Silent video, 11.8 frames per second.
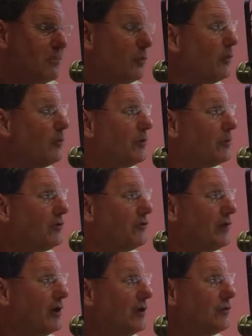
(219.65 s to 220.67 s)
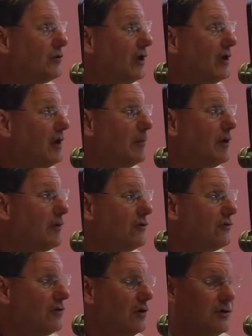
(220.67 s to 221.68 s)
we wouldn't be sitting here talking about
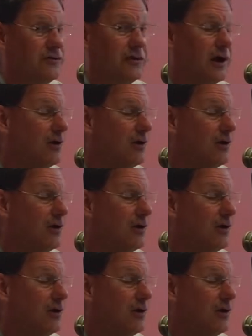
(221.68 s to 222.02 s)
this concert.